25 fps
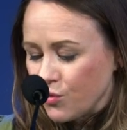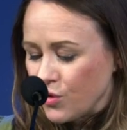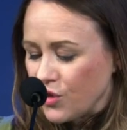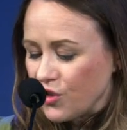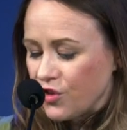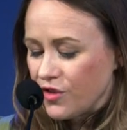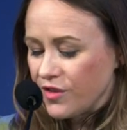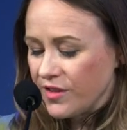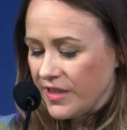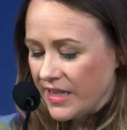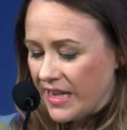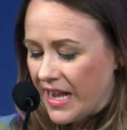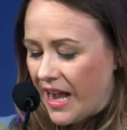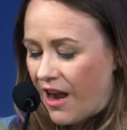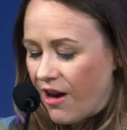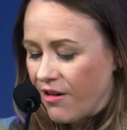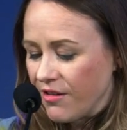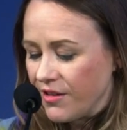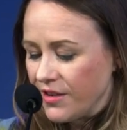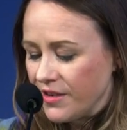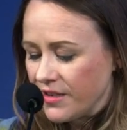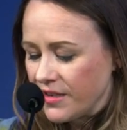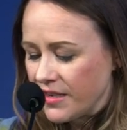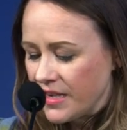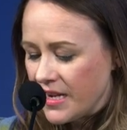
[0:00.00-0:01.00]
which is the
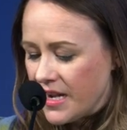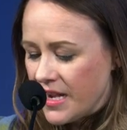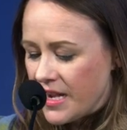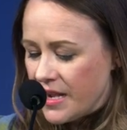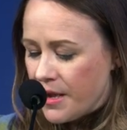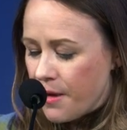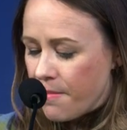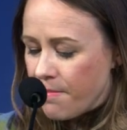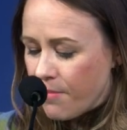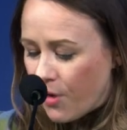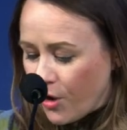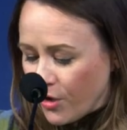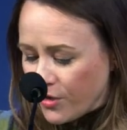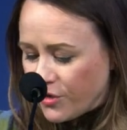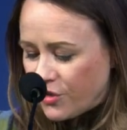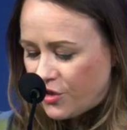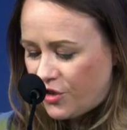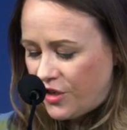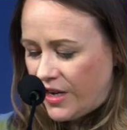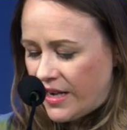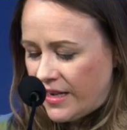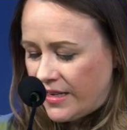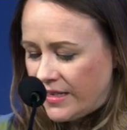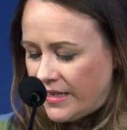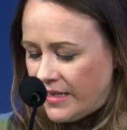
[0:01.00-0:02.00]
current
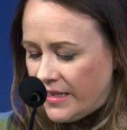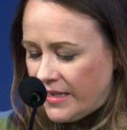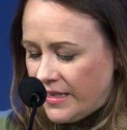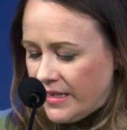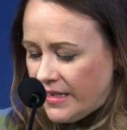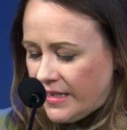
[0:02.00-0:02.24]
posture.